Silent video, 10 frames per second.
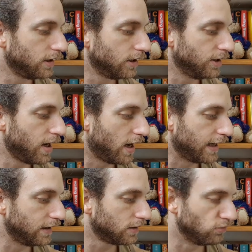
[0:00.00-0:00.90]

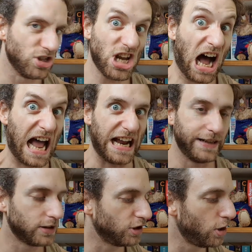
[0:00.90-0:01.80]
Nine,
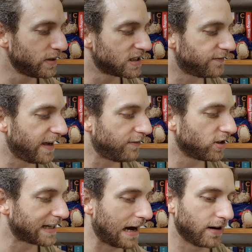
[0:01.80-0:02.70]
newest
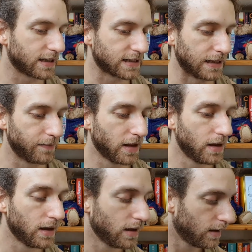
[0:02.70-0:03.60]
favorite character.
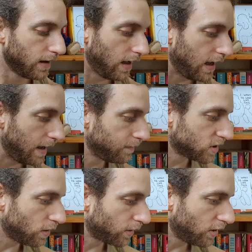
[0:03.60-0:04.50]

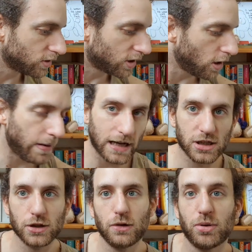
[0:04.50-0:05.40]
So I'm going to go back
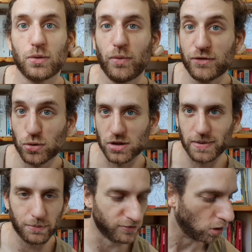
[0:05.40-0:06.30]
to a book we've talked
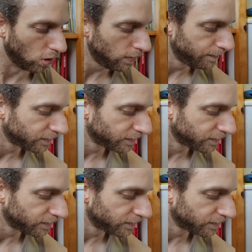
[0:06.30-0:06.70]
about before.